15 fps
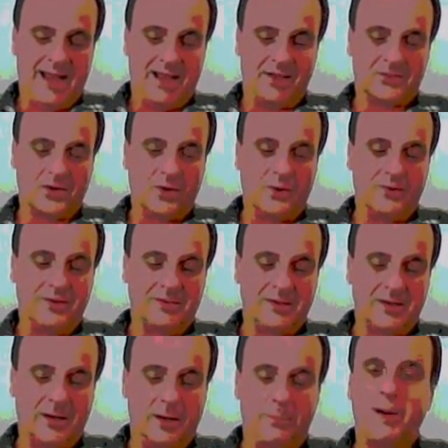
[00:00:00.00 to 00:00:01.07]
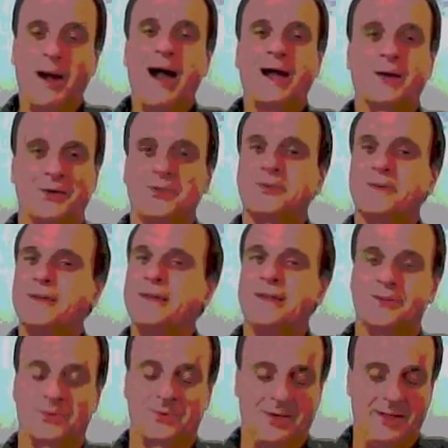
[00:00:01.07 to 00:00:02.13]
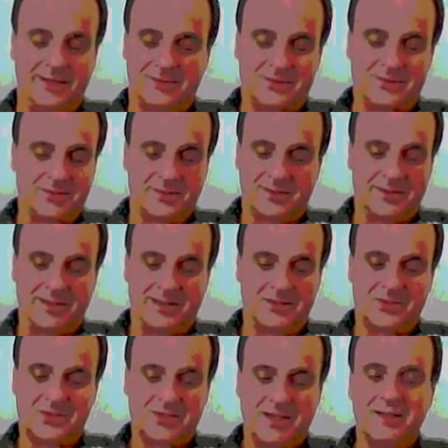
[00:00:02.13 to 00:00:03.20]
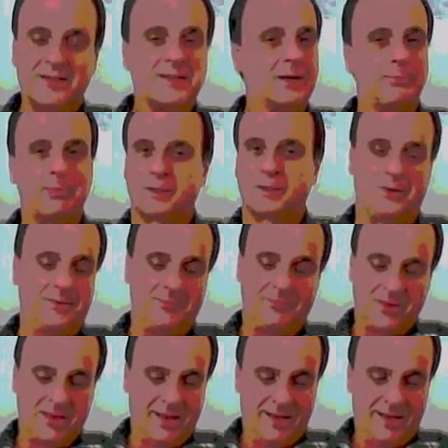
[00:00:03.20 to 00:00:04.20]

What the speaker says: And so the hypocrisy is it's typical.